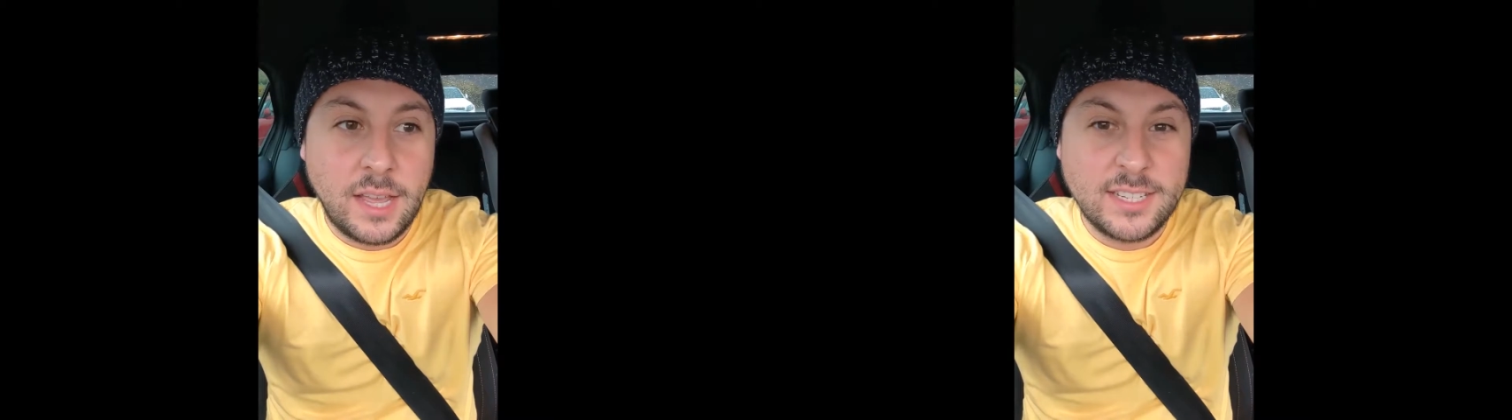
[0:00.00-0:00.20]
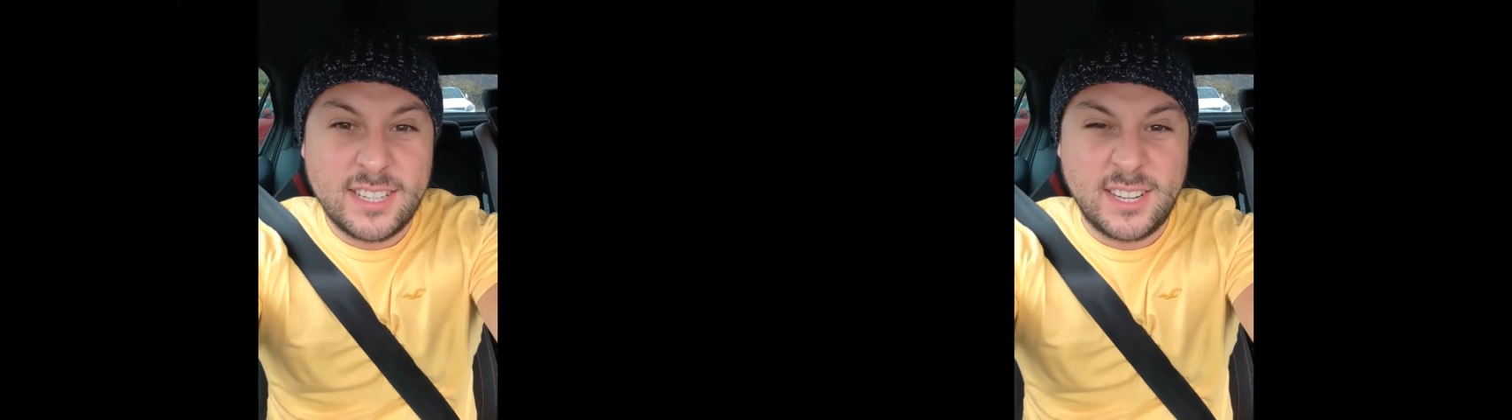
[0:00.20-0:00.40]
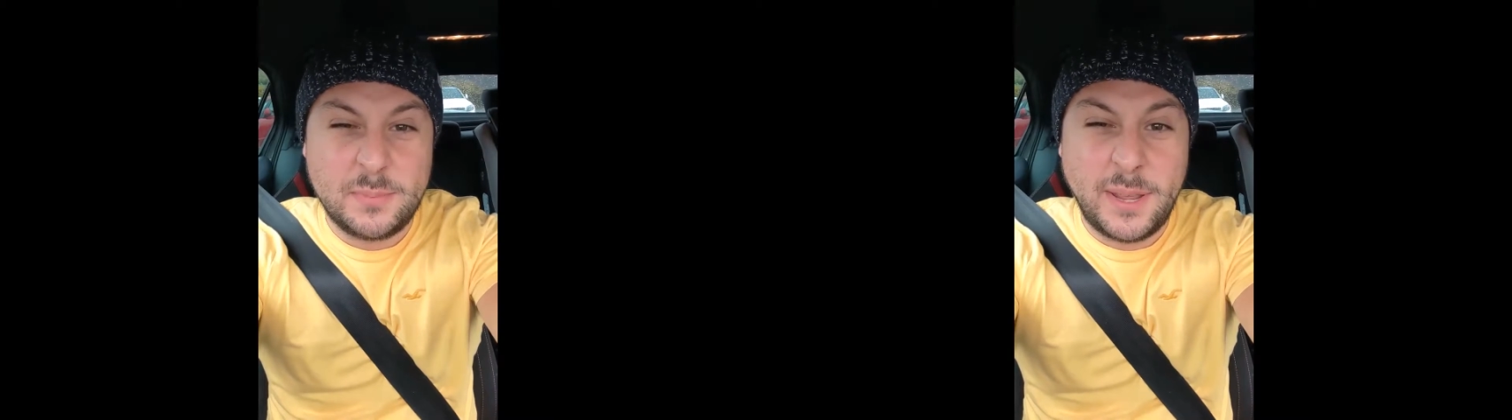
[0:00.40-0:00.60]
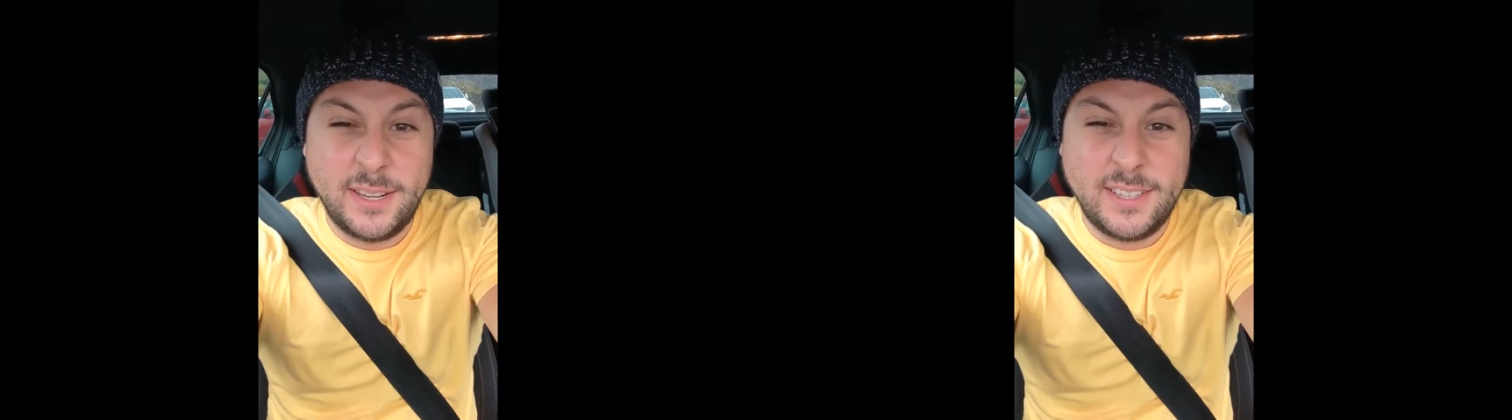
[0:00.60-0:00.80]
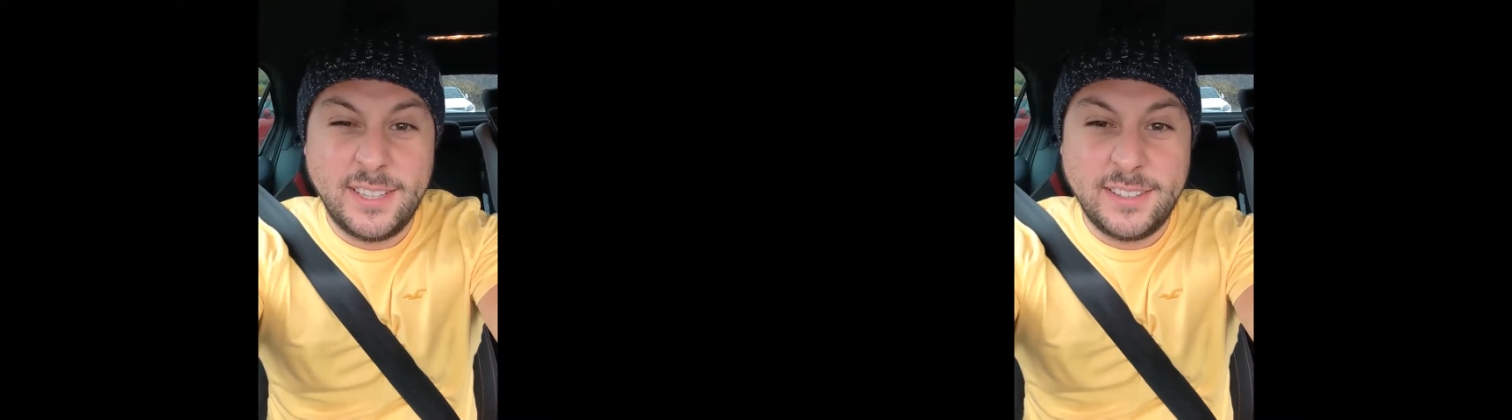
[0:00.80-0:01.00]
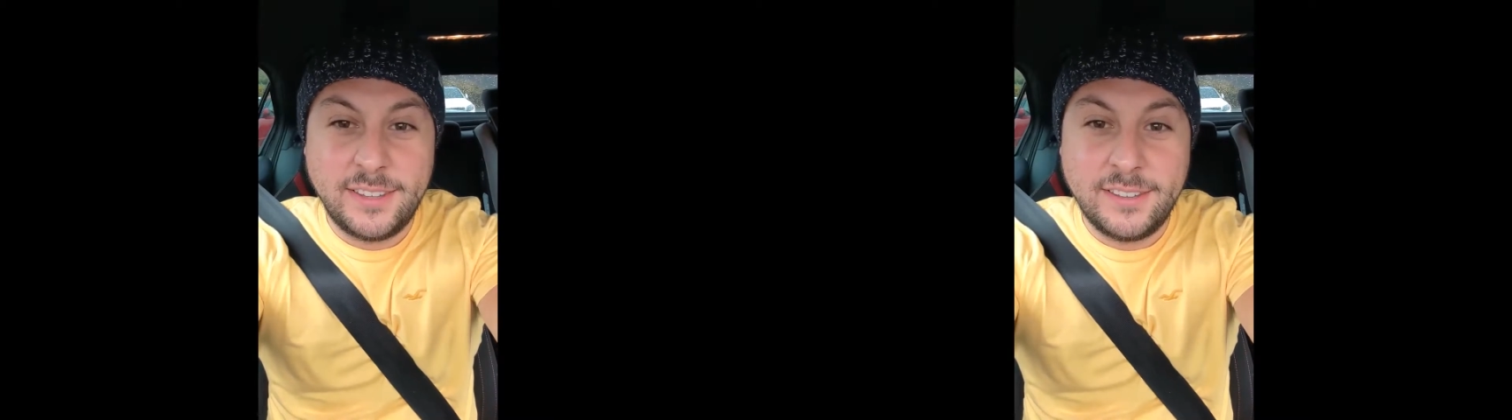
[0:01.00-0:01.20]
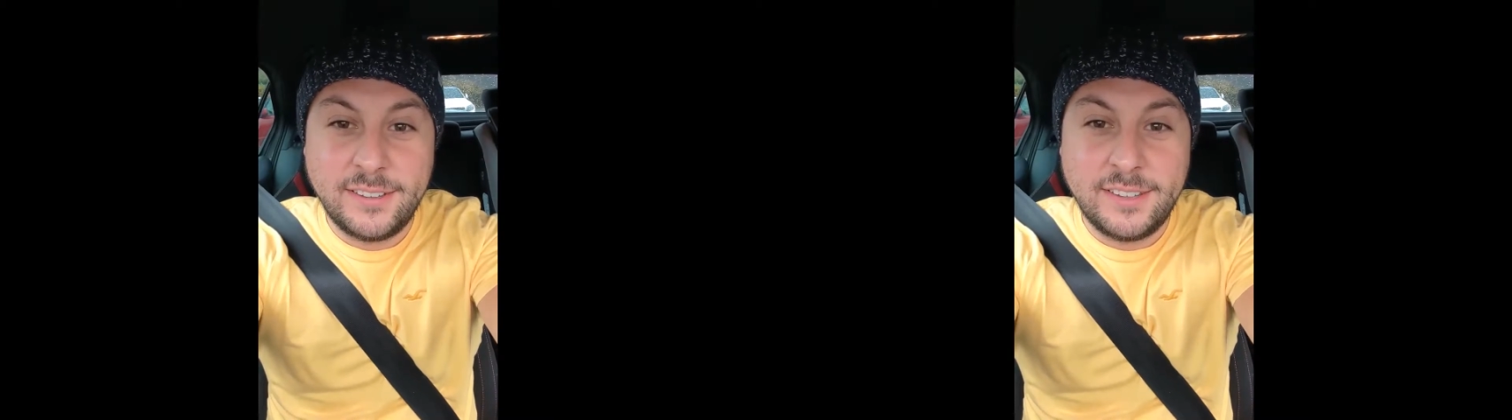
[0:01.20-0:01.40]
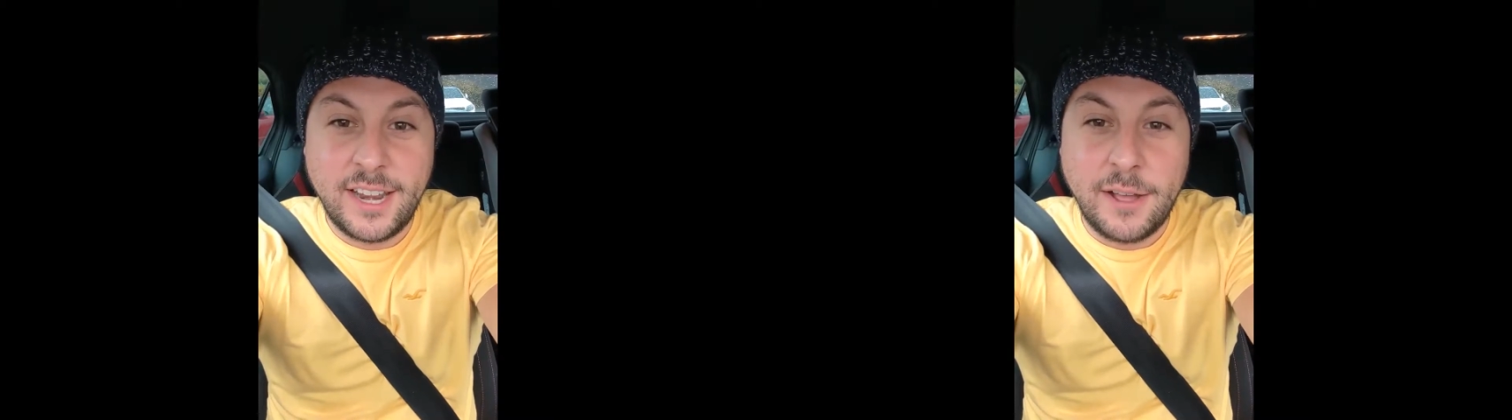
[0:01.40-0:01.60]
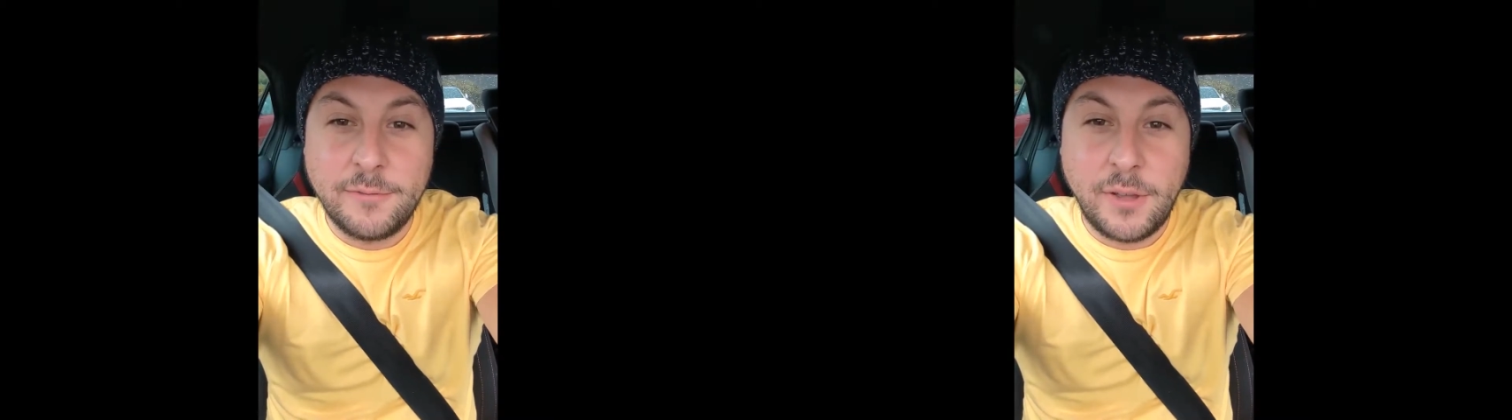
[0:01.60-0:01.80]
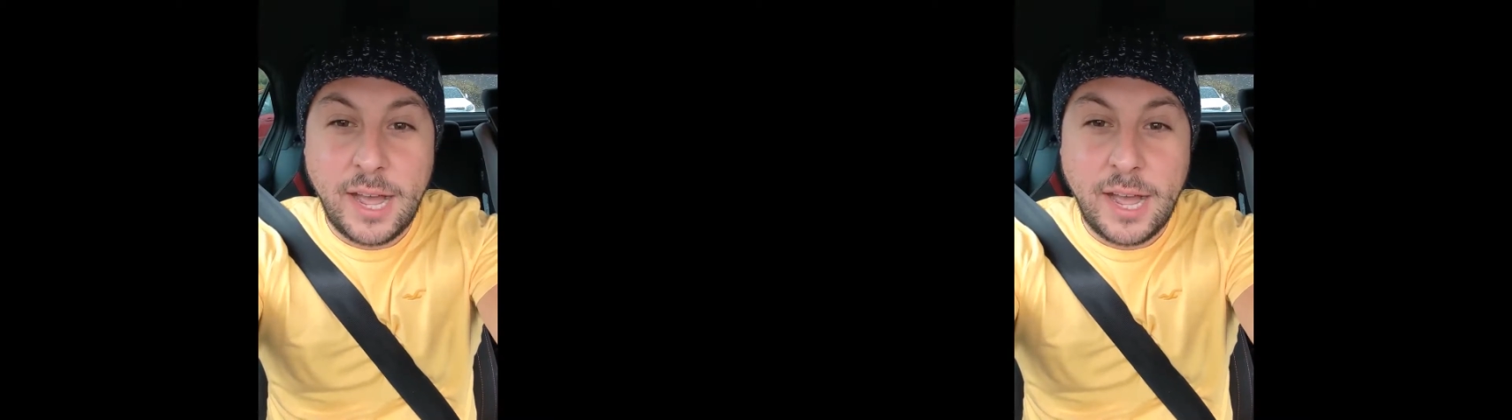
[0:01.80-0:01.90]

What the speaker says: as expected, they didn't have